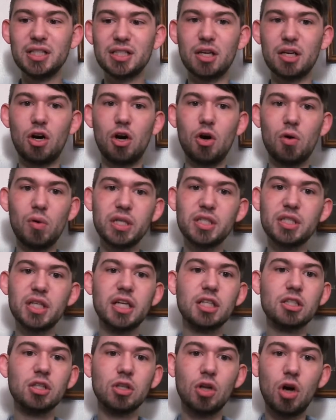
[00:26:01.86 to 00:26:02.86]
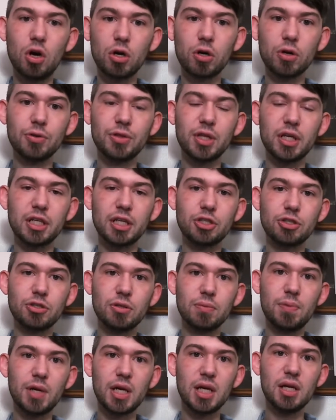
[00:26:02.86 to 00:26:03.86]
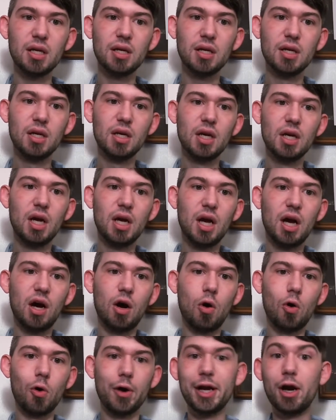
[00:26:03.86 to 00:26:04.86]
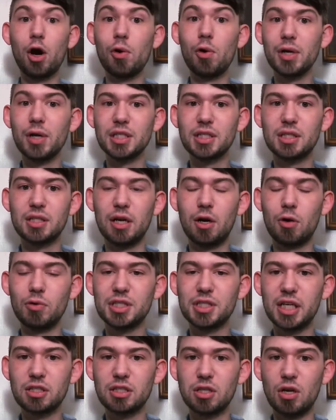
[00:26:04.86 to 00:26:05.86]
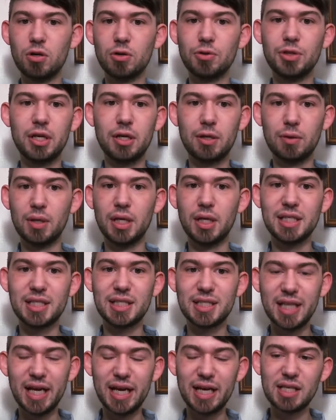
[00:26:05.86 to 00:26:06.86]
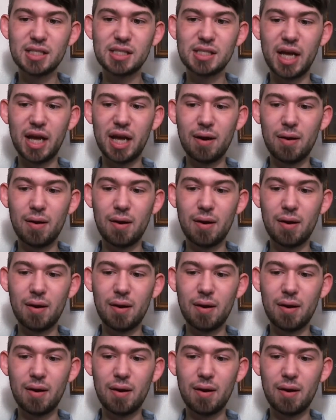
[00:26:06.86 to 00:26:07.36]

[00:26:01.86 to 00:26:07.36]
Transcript: is it always takes longer than it should be, or it always takes longer than he says.